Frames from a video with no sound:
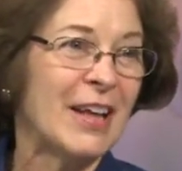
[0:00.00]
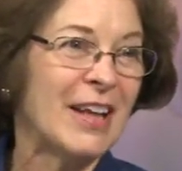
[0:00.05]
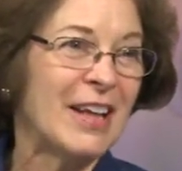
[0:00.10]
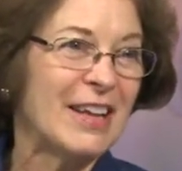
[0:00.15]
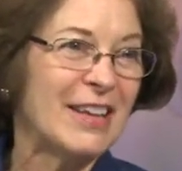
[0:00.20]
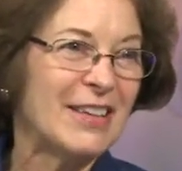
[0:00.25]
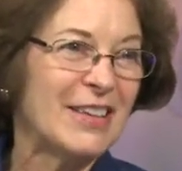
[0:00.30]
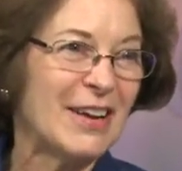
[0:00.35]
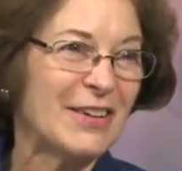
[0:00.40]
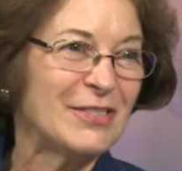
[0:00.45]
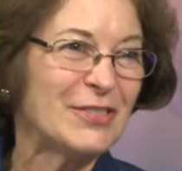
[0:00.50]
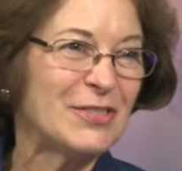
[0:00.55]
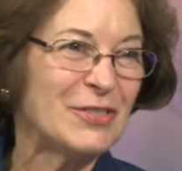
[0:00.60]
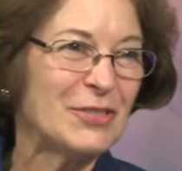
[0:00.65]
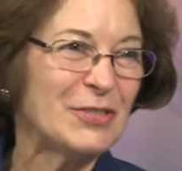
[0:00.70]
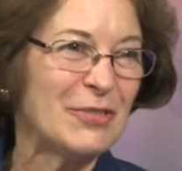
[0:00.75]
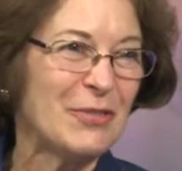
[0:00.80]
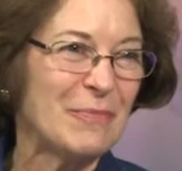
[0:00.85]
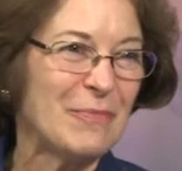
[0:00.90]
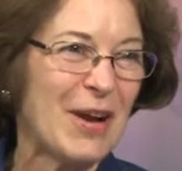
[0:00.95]

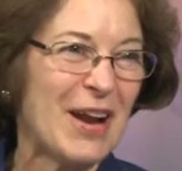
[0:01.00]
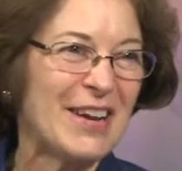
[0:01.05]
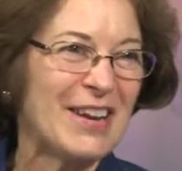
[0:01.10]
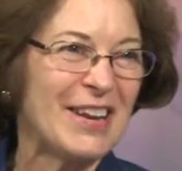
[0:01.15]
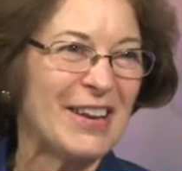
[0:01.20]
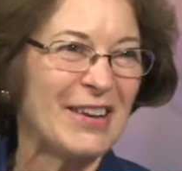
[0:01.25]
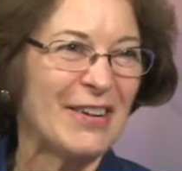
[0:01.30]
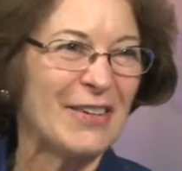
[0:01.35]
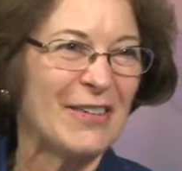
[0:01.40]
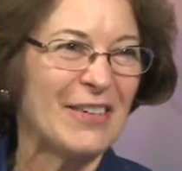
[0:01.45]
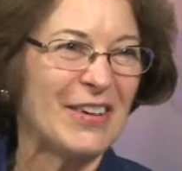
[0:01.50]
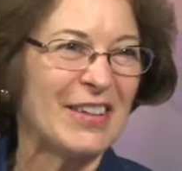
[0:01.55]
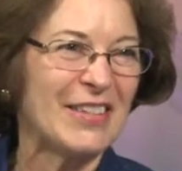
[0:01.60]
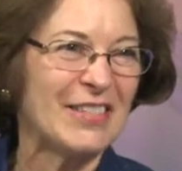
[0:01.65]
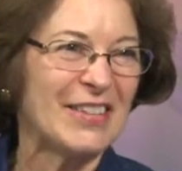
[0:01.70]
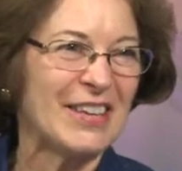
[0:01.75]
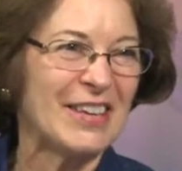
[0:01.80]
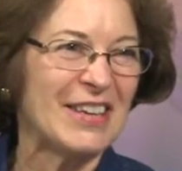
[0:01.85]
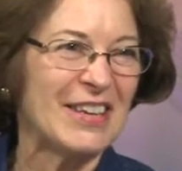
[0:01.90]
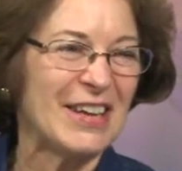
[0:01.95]
youngsters from right here
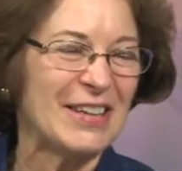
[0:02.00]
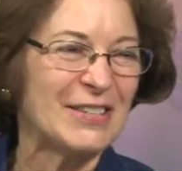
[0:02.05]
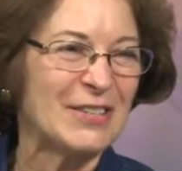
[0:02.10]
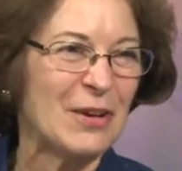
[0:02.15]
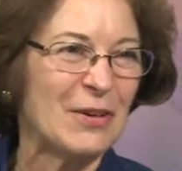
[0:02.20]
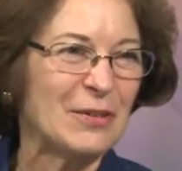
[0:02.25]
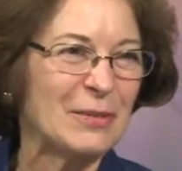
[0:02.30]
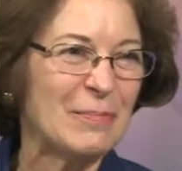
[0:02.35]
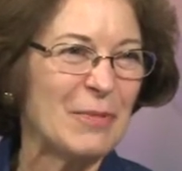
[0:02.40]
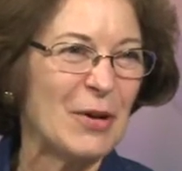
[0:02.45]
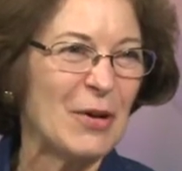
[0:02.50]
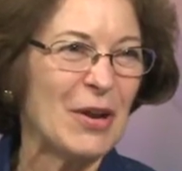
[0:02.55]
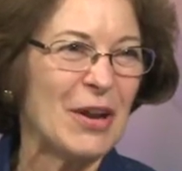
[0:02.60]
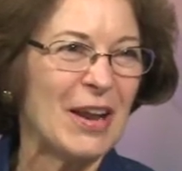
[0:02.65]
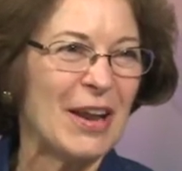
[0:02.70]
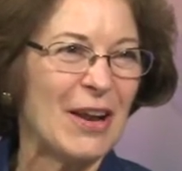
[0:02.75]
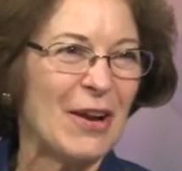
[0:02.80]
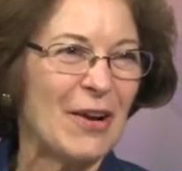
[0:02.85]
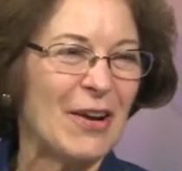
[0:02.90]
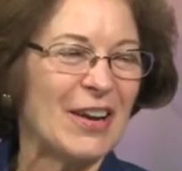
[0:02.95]
in the
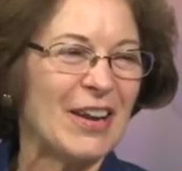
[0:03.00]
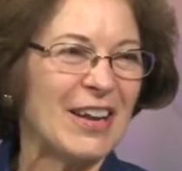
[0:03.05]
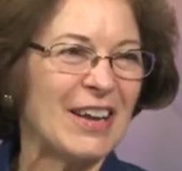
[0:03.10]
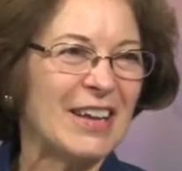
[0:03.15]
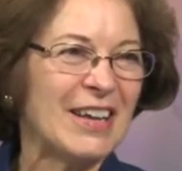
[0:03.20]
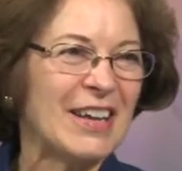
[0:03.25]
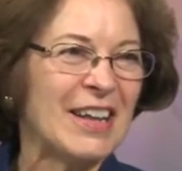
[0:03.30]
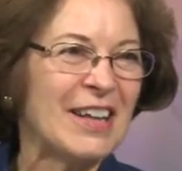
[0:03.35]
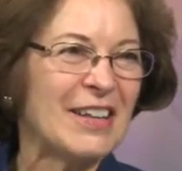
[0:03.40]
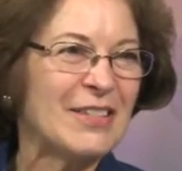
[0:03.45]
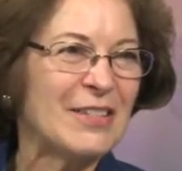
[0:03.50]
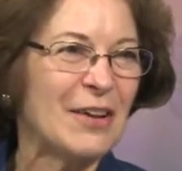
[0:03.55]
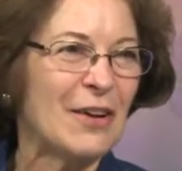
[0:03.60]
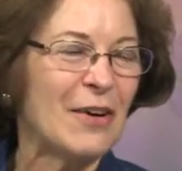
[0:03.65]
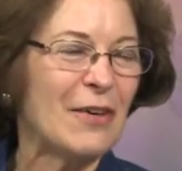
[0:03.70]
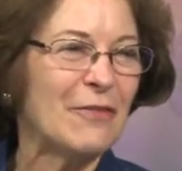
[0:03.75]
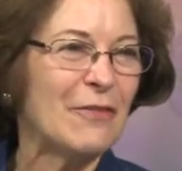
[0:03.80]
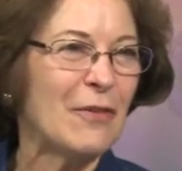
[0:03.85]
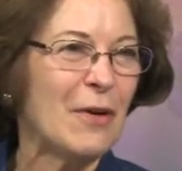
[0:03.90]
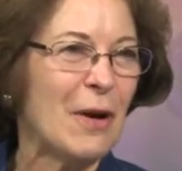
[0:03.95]
Salisbury area.
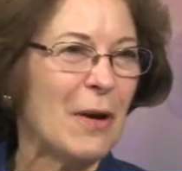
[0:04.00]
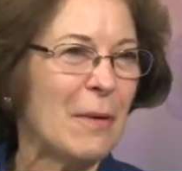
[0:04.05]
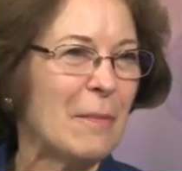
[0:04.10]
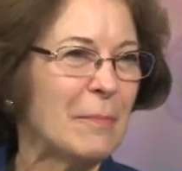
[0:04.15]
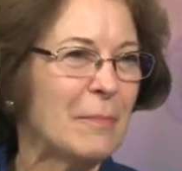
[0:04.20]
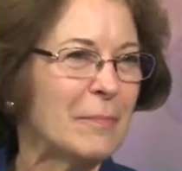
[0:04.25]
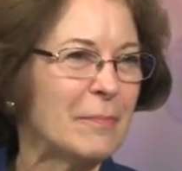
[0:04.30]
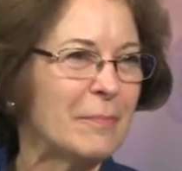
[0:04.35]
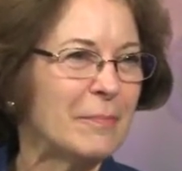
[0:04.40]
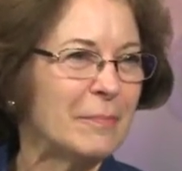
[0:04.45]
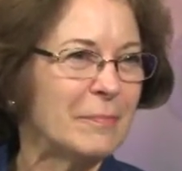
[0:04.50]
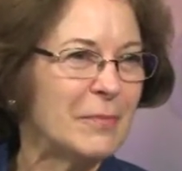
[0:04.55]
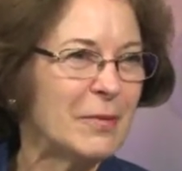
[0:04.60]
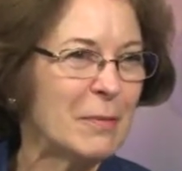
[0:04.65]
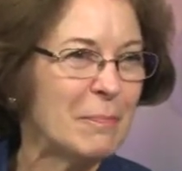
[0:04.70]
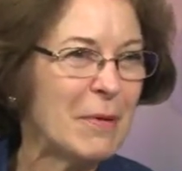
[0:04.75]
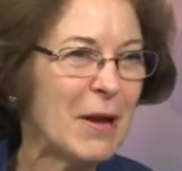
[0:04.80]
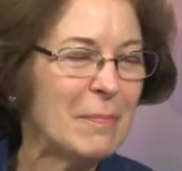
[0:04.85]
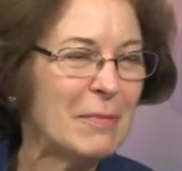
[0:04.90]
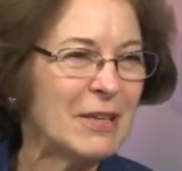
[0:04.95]
They're from
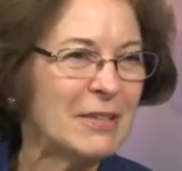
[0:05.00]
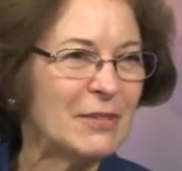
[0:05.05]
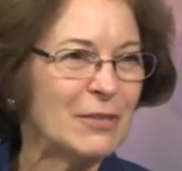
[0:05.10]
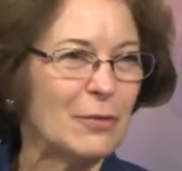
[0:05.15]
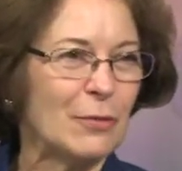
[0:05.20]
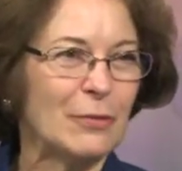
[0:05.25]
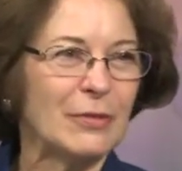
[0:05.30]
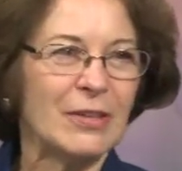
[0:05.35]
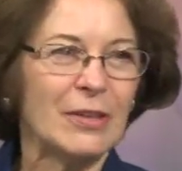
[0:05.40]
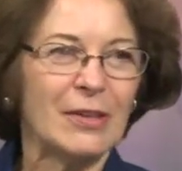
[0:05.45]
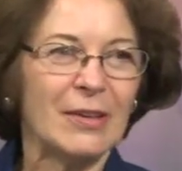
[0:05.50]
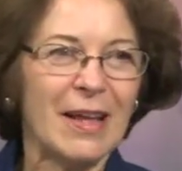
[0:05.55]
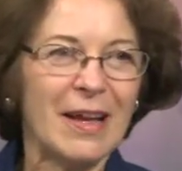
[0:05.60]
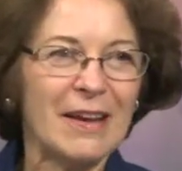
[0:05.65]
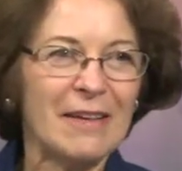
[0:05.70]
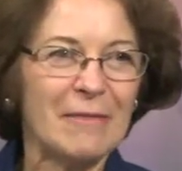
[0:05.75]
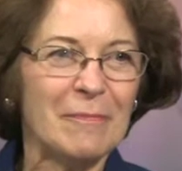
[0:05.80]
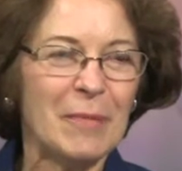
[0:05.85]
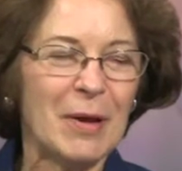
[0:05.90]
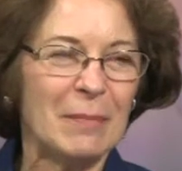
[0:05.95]
the public schools, a
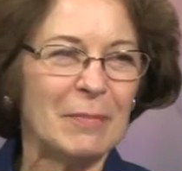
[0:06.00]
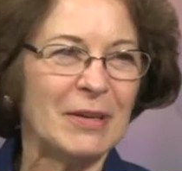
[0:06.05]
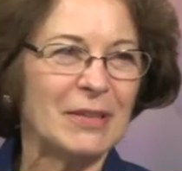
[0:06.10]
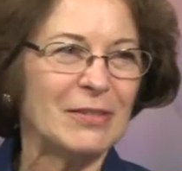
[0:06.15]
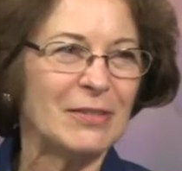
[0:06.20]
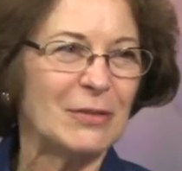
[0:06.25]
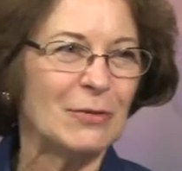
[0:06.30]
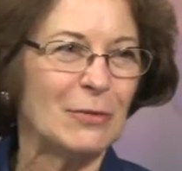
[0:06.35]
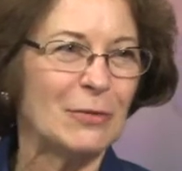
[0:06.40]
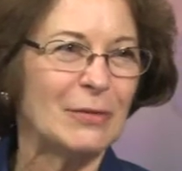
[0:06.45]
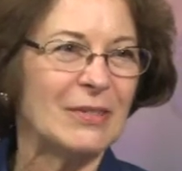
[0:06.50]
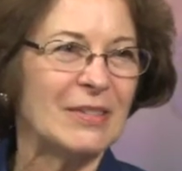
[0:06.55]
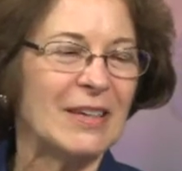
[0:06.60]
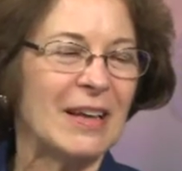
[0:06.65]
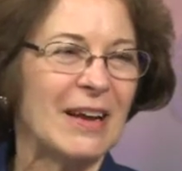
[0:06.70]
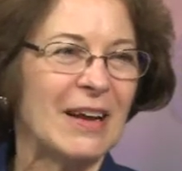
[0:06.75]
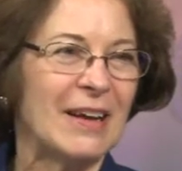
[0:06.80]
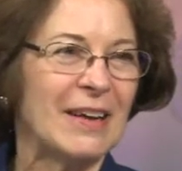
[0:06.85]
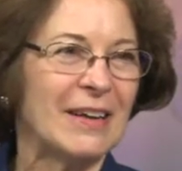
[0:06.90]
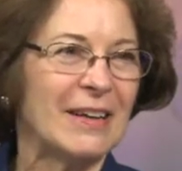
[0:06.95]
lot of public schools
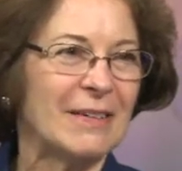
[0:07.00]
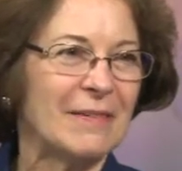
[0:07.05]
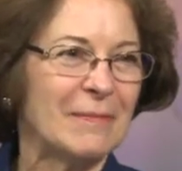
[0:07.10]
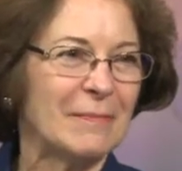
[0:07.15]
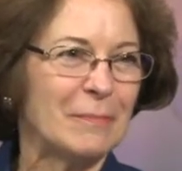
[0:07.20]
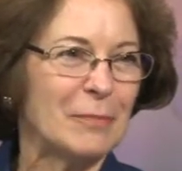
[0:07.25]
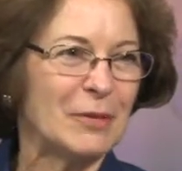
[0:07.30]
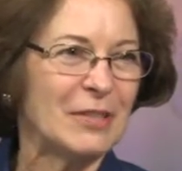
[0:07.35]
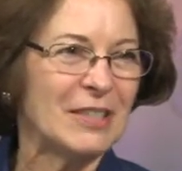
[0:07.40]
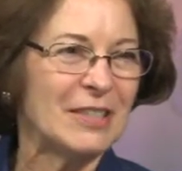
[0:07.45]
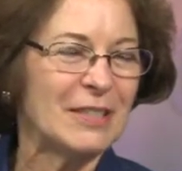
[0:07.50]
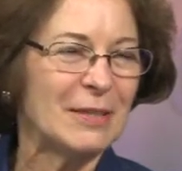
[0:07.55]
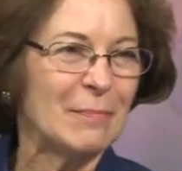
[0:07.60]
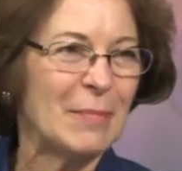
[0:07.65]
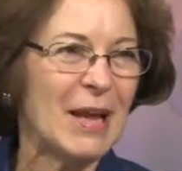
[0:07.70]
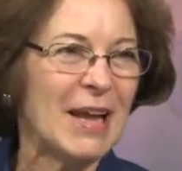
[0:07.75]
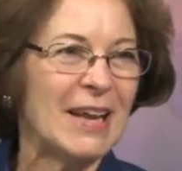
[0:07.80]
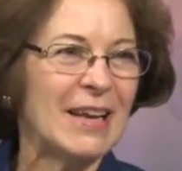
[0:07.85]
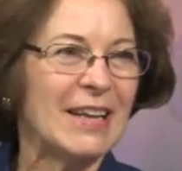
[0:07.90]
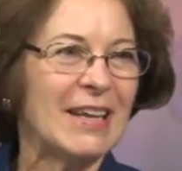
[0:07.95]

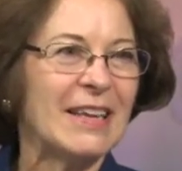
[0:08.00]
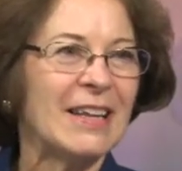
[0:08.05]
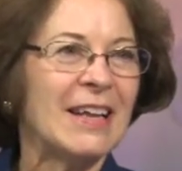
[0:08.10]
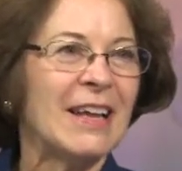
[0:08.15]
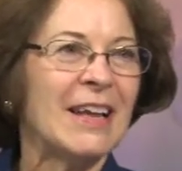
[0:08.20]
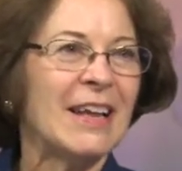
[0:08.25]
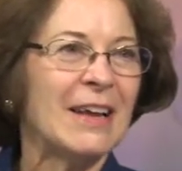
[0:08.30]
participating.